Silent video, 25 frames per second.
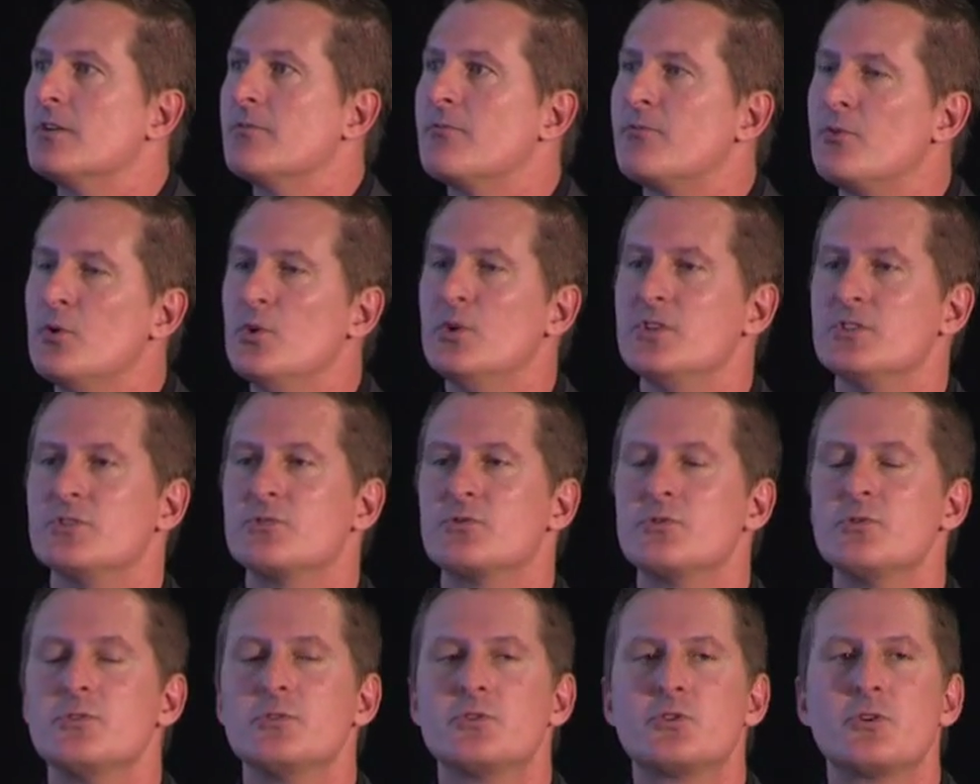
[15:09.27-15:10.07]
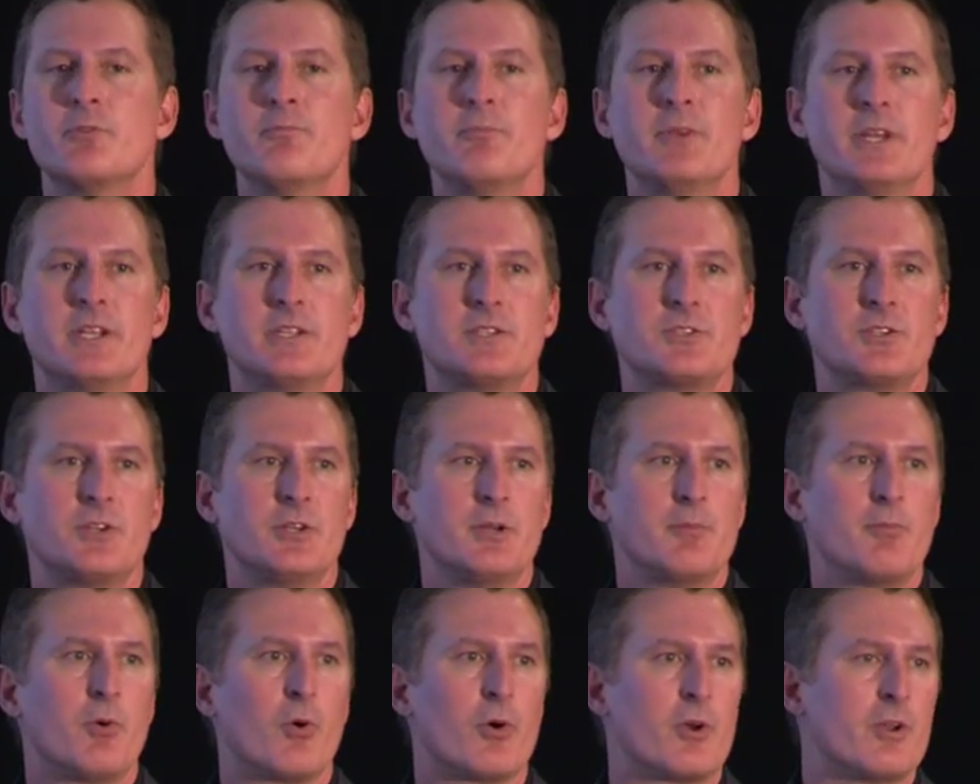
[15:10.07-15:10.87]
food is tremendously
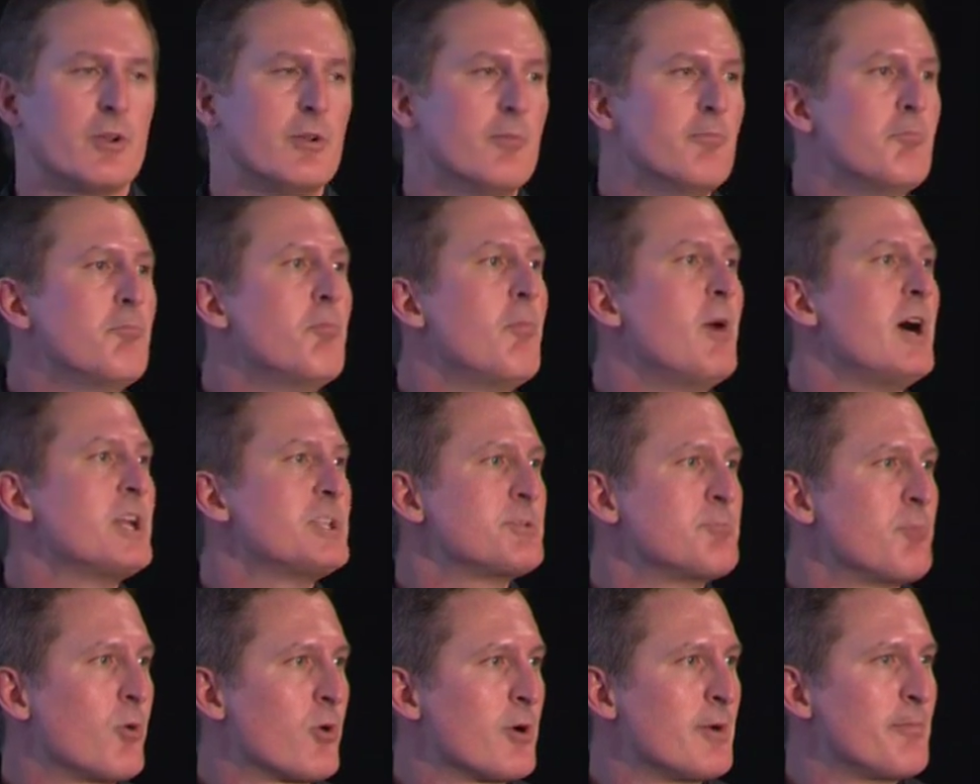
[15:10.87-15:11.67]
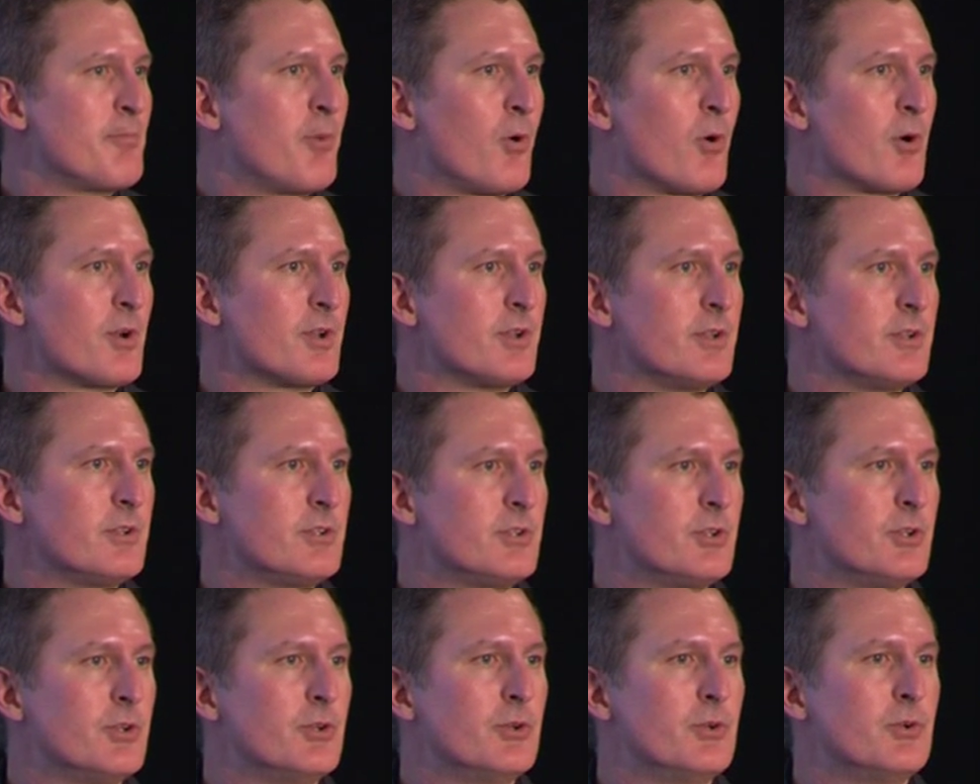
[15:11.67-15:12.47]
important, much more important
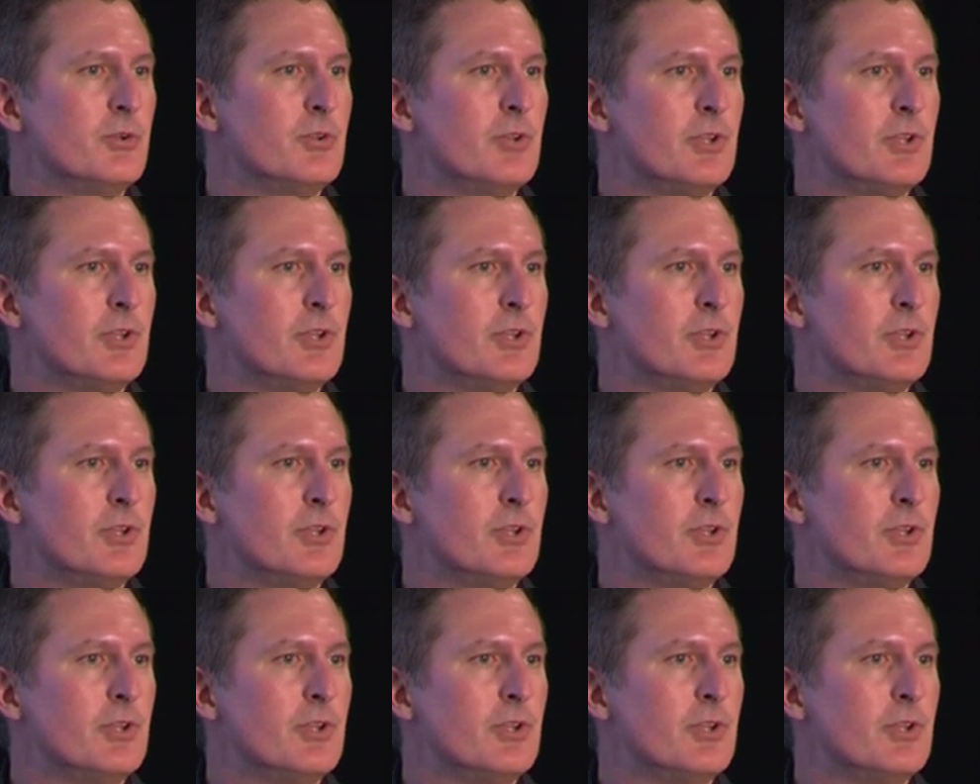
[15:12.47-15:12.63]
to